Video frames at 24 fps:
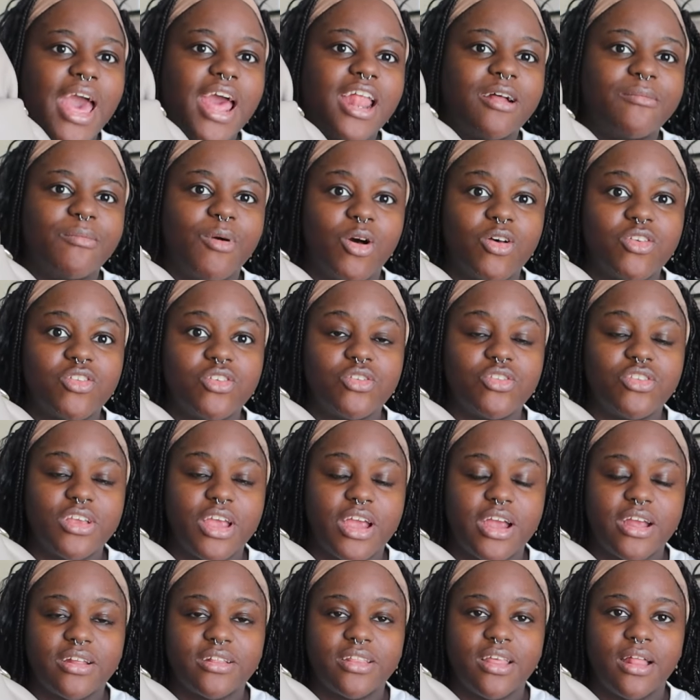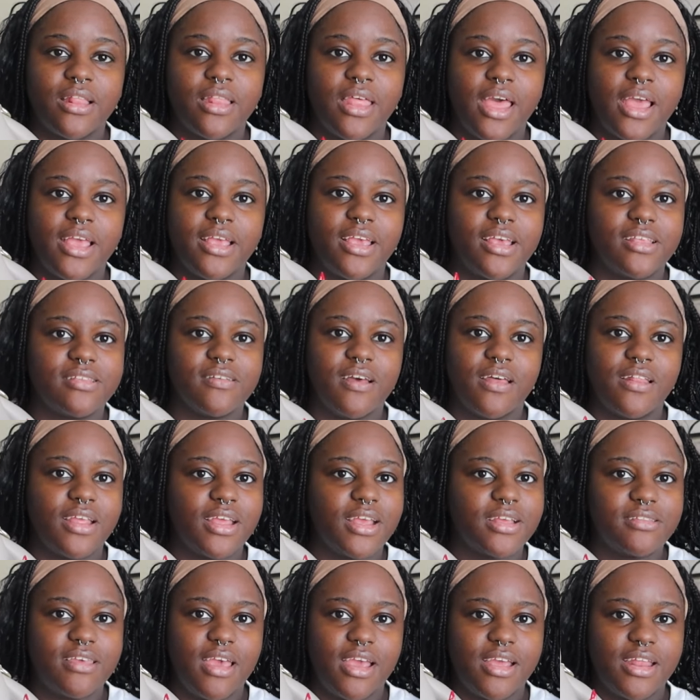And I'm also scared that like it's going to
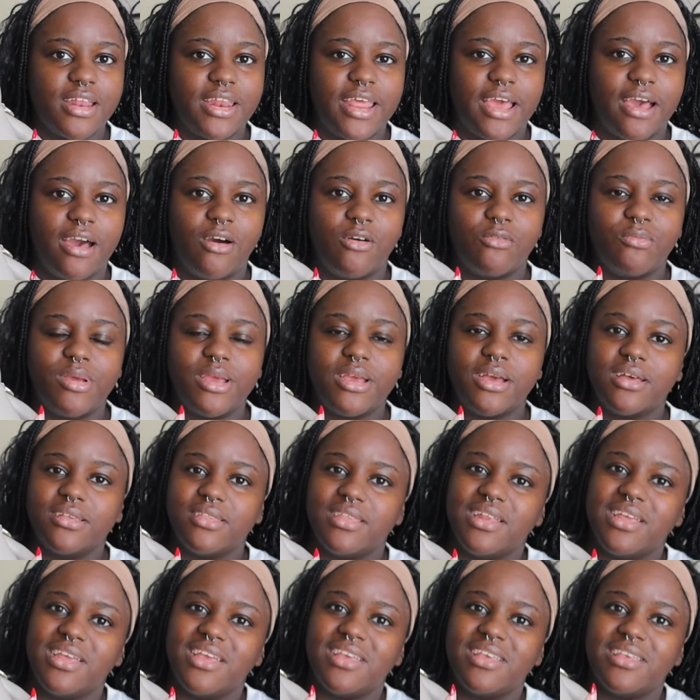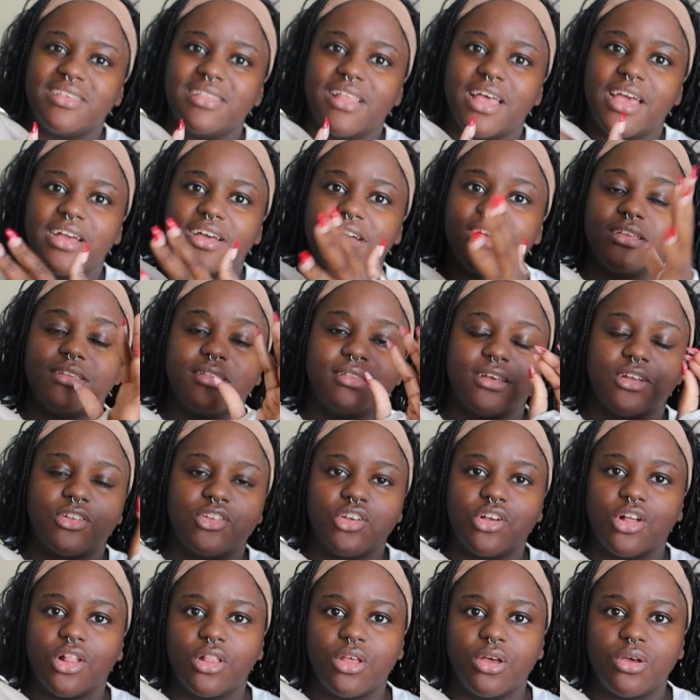get taken down, because it is like
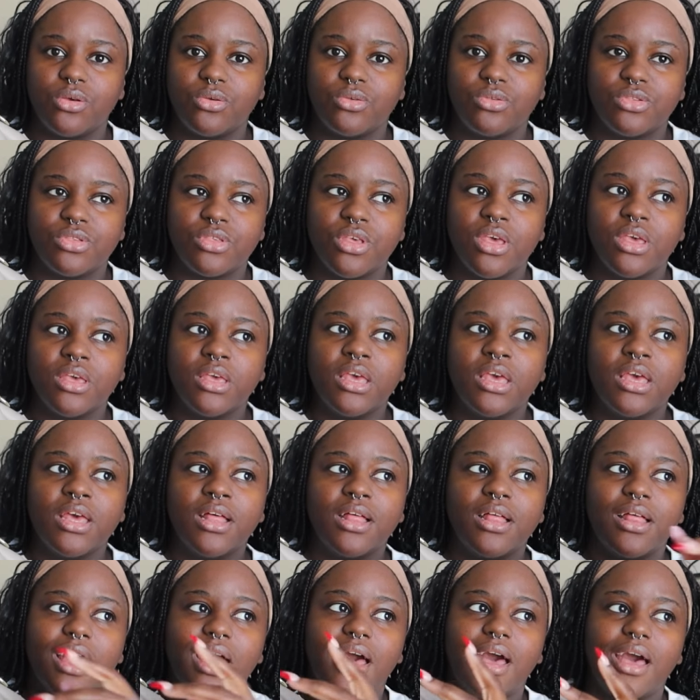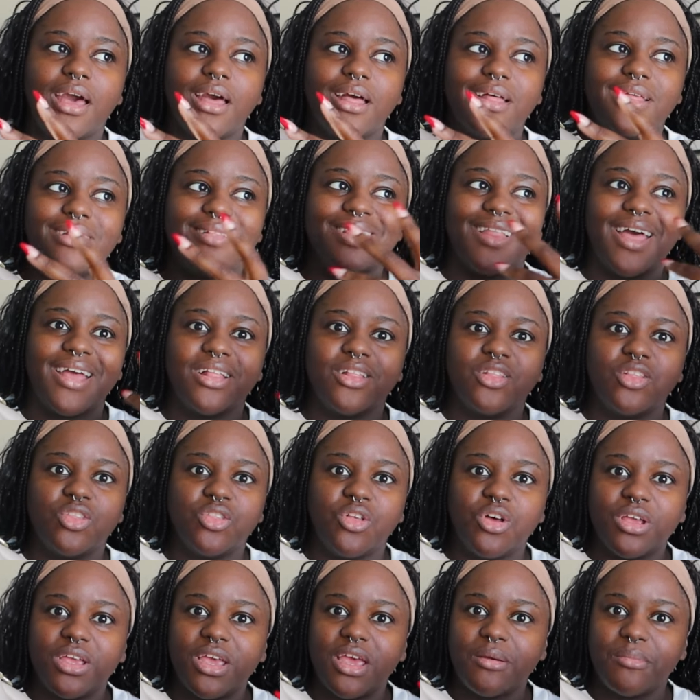such a close like
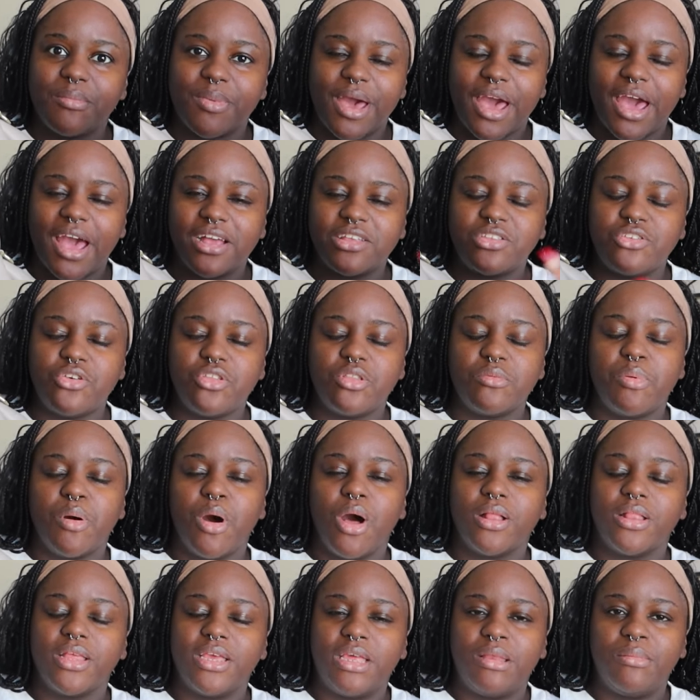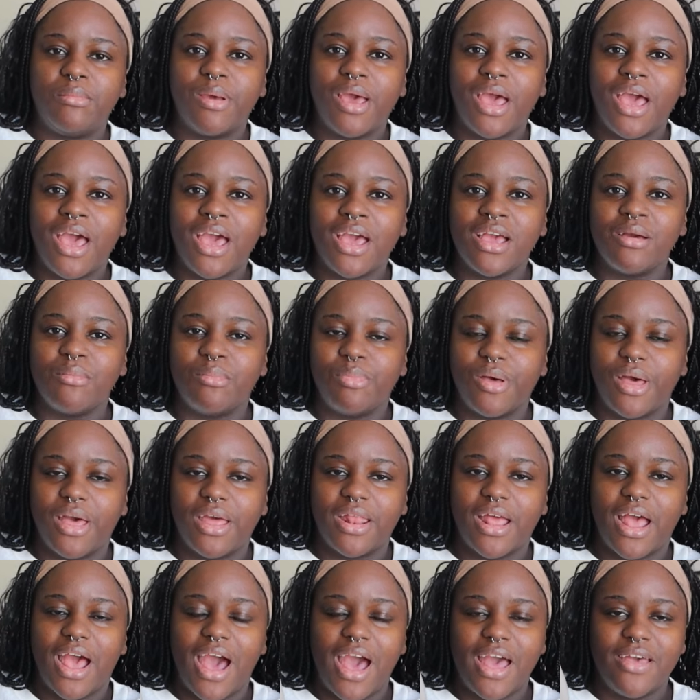looking bag to the Pauline bag.
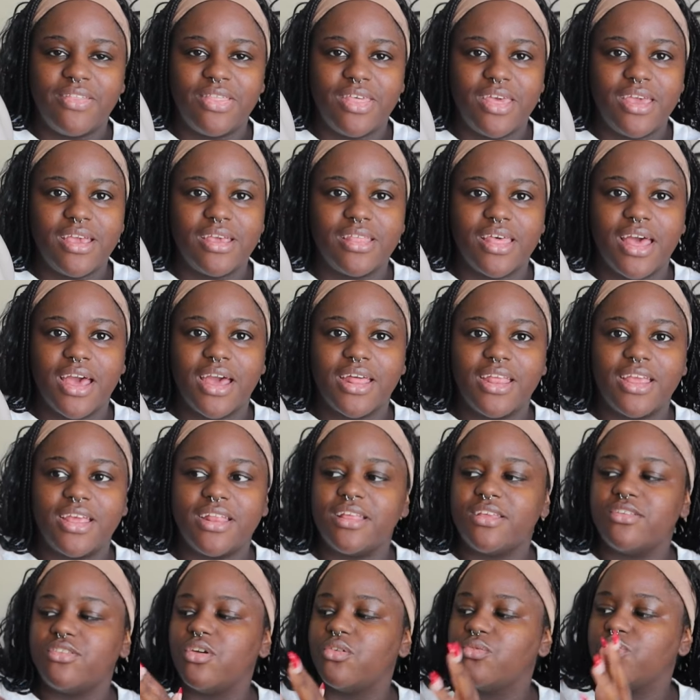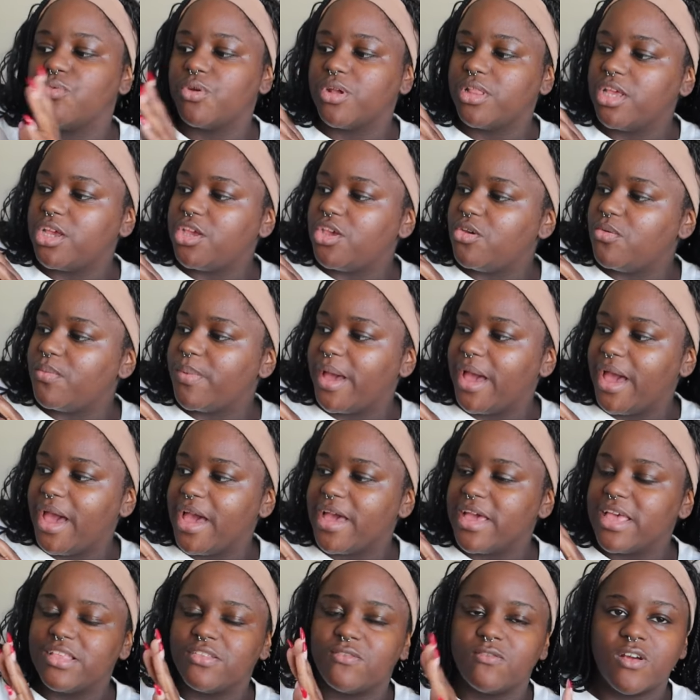But I think that it is a really cute
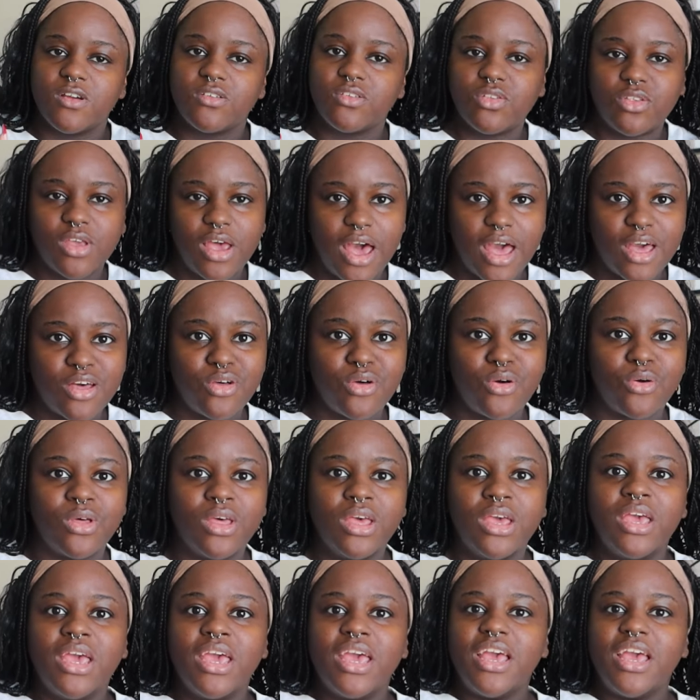bag. It's versatile.